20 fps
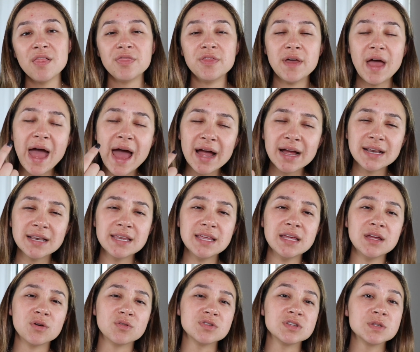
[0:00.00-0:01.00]
the
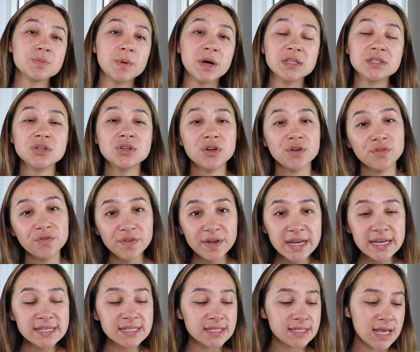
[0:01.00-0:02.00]
acne or the spots on your
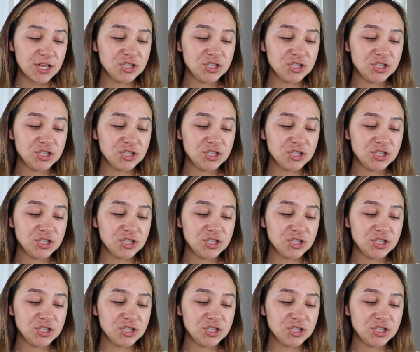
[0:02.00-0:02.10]
face,